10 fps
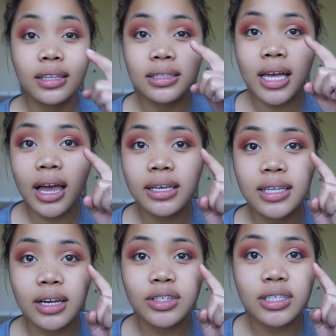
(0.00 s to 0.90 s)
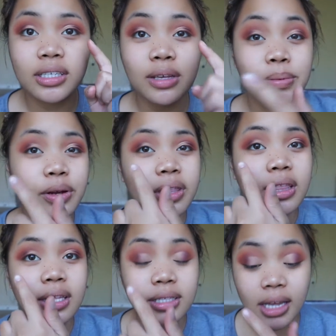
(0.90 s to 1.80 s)
this eye is actually sleepier
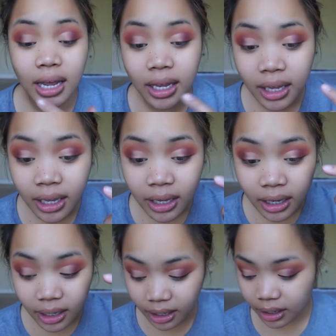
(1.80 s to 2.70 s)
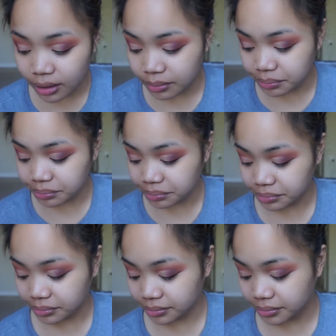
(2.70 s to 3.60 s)
than this eye.
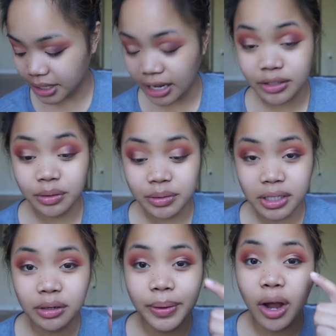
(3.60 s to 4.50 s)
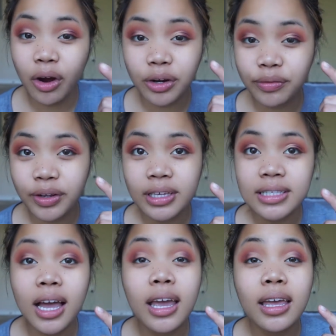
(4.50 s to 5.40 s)
Yeah, so it was a little bit harder for
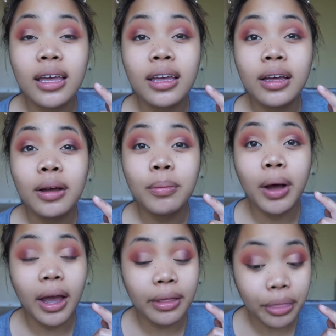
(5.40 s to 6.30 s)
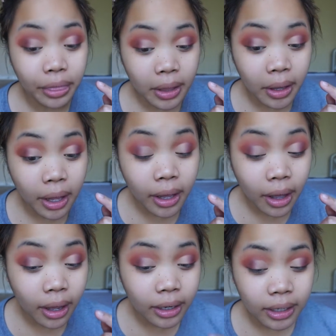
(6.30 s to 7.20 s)
this eye, but I think I
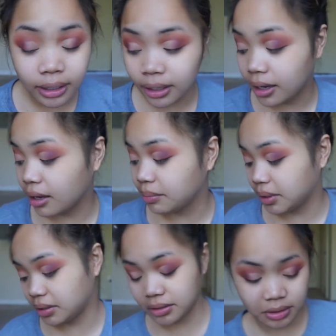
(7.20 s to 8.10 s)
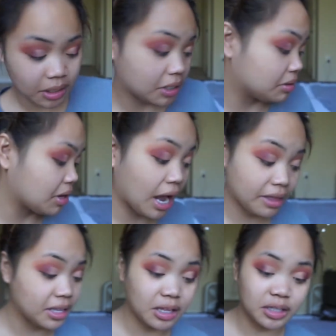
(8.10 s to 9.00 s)
got it. It looks good.
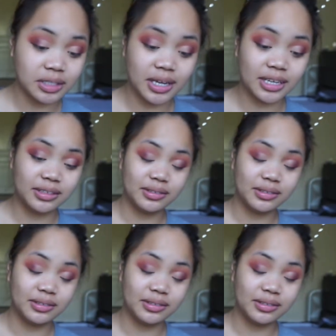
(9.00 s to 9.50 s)
I think it looks good.